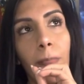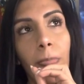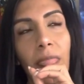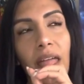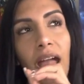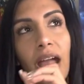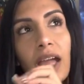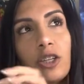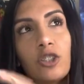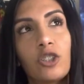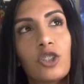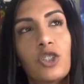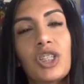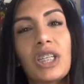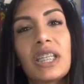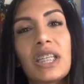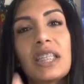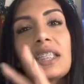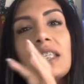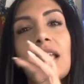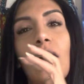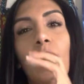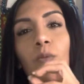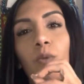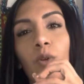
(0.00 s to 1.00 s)

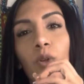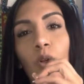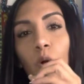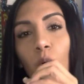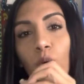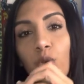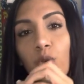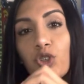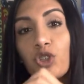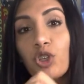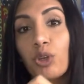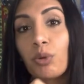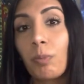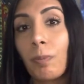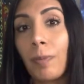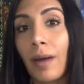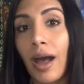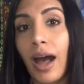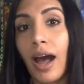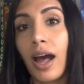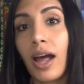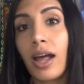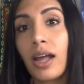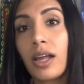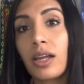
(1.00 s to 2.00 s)
energies that will hold you
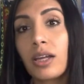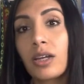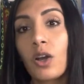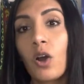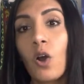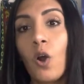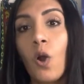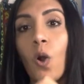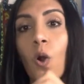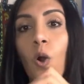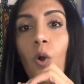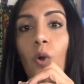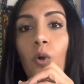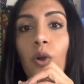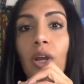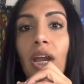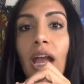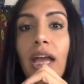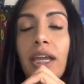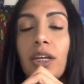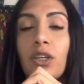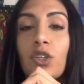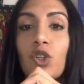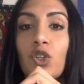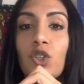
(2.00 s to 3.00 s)
back or
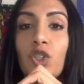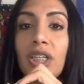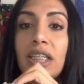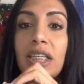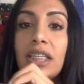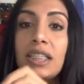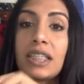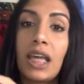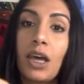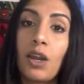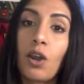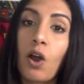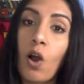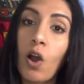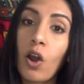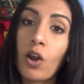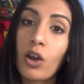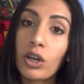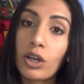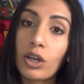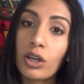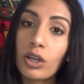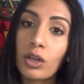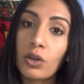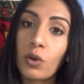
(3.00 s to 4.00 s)
energies that
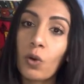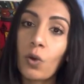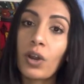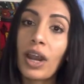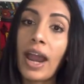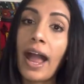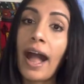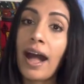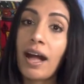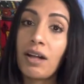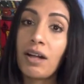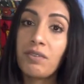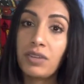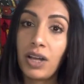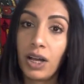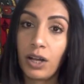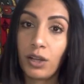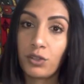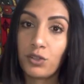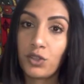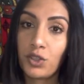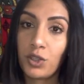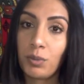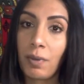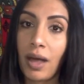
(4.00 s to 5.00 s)
are or have
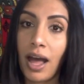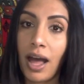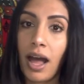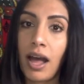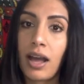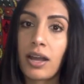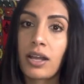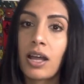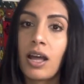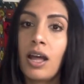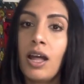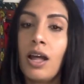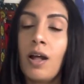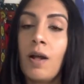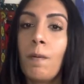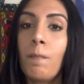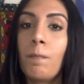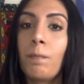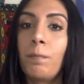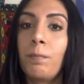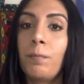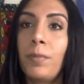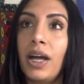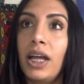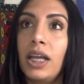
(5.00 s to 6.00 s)
held you back,
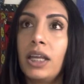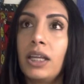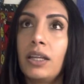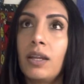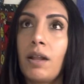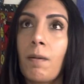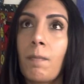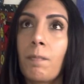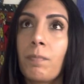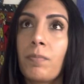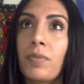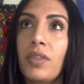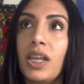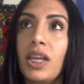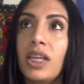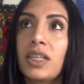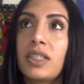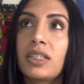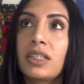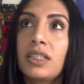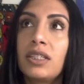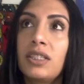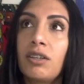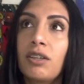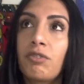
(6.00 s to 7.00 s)
but
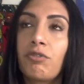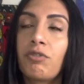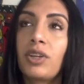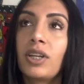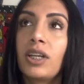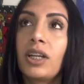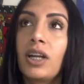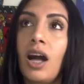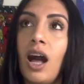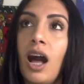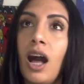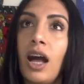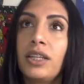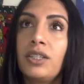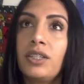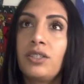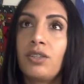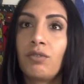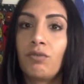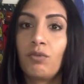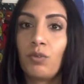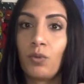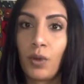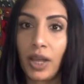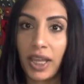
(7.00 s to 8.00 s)
it's a different kind
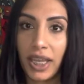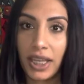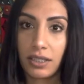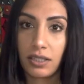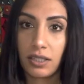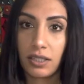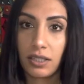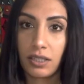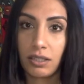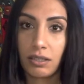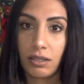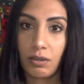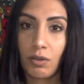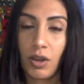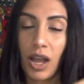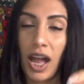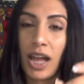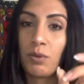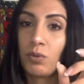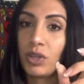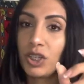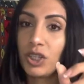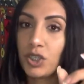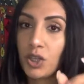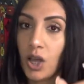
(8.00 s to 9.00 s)
of weight.
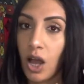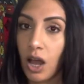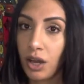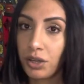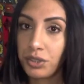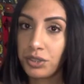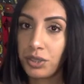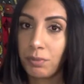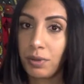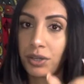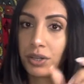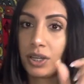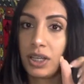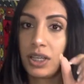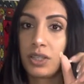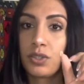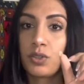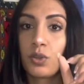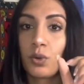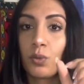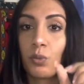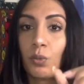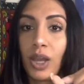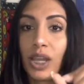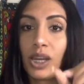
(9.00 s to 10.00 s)
And we talked about it. It's
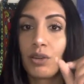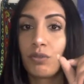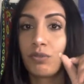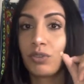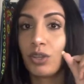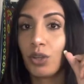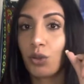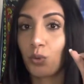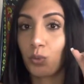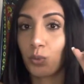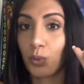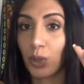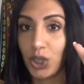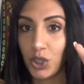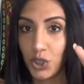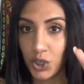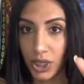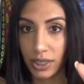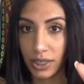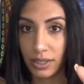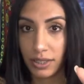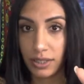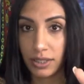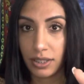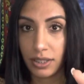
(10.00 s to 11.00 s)
a weight of your
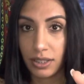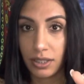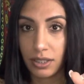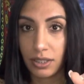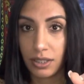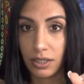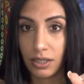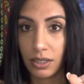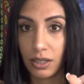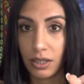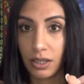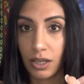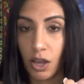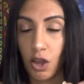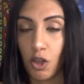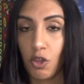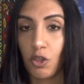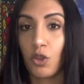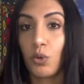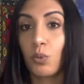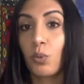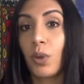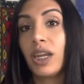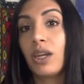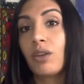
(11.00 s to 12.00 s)
wishes,
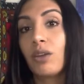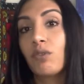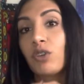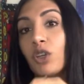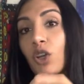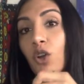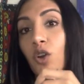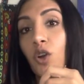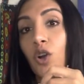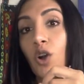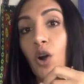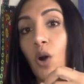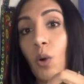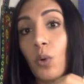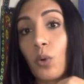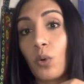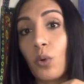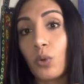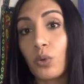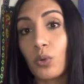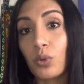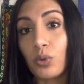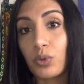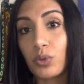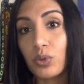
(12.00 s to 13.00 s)
the weight of your
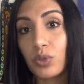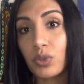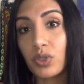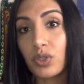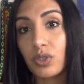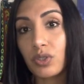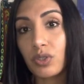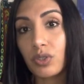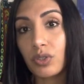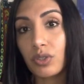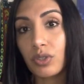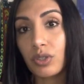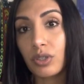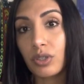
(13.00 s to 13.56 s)
goals,